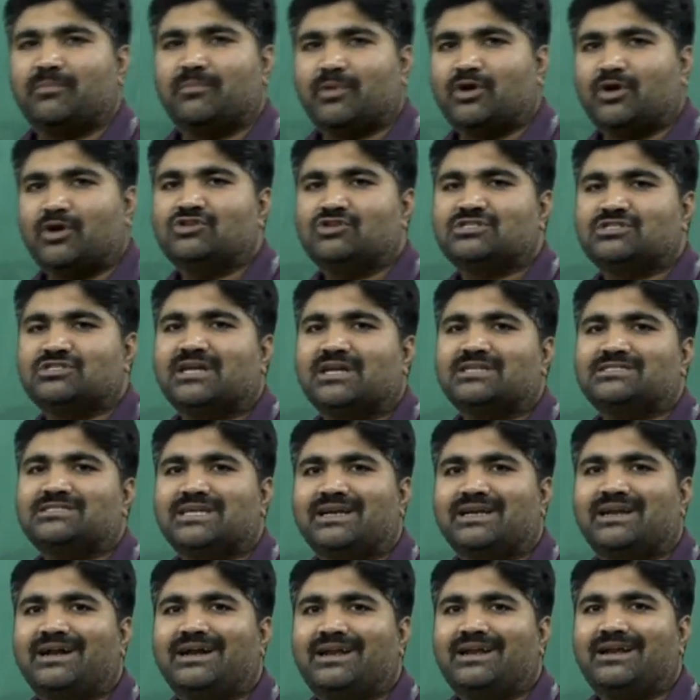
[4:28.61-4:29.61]
produced or
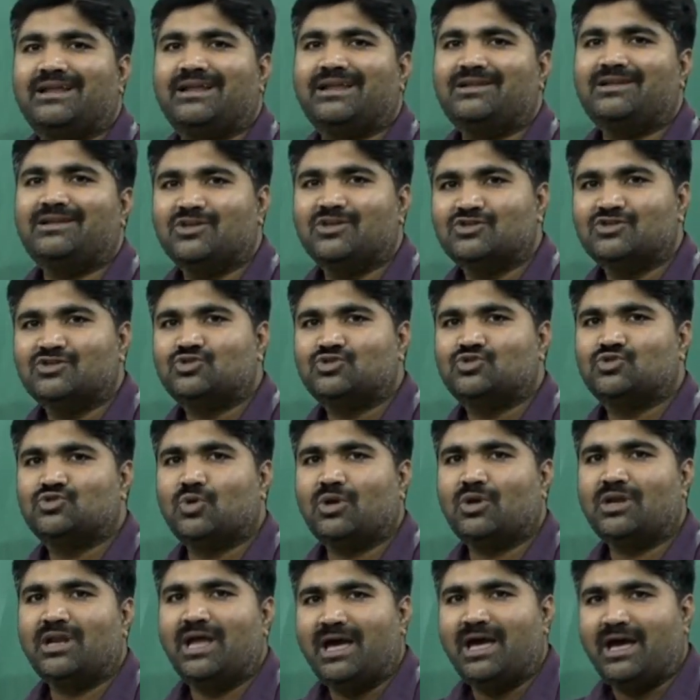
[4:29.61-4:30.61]
generated in
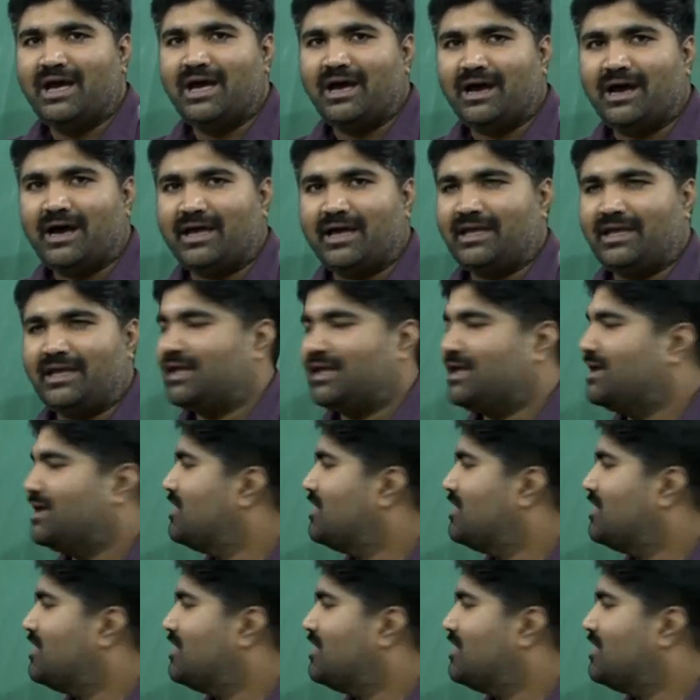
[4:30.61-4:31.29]
zone I,